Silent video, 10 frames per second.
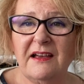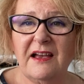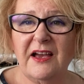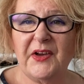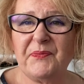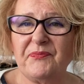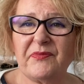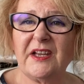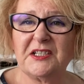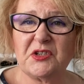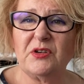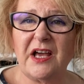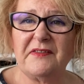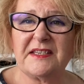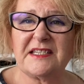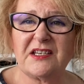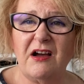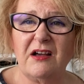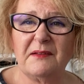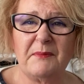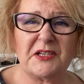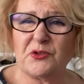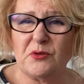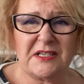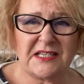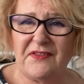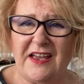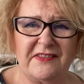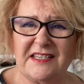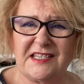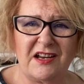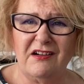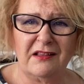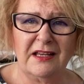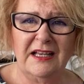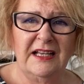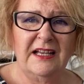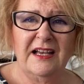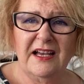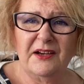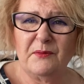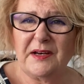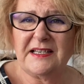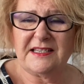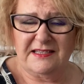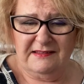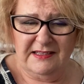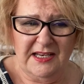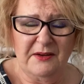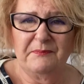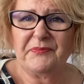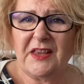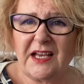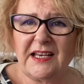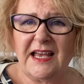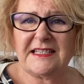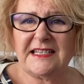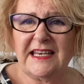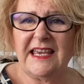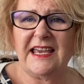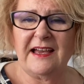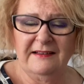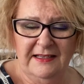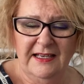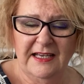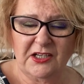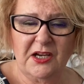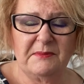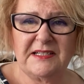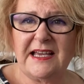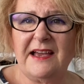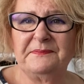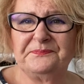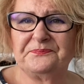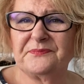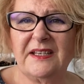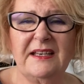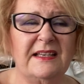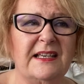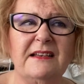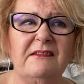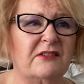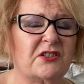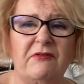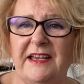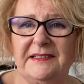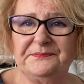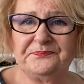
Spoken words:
I do like this style. My daughters have had this style where it's, you know, like elastic here and coming down. It looks great.